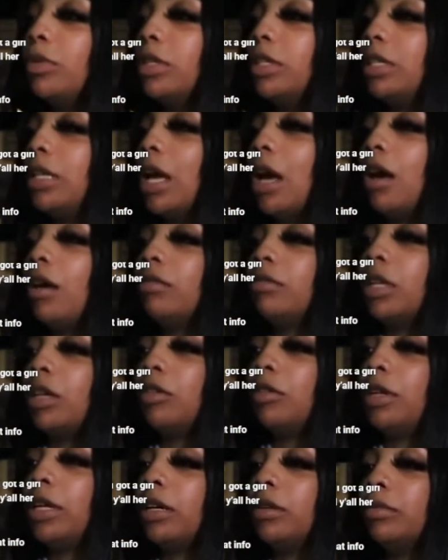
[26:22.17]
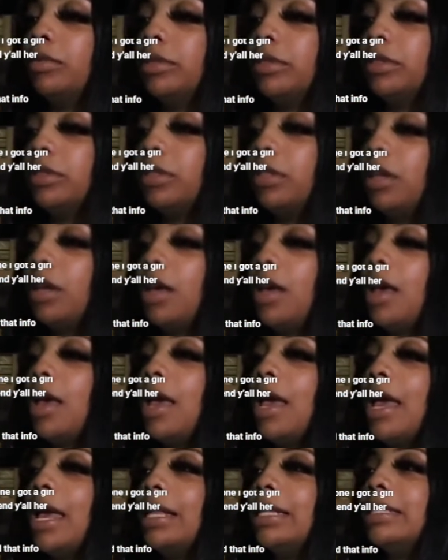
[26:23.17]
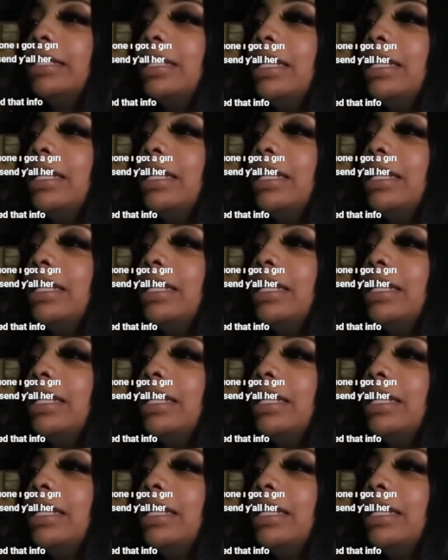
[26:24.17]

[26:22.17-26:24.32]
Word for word: one. Y'all know that one. And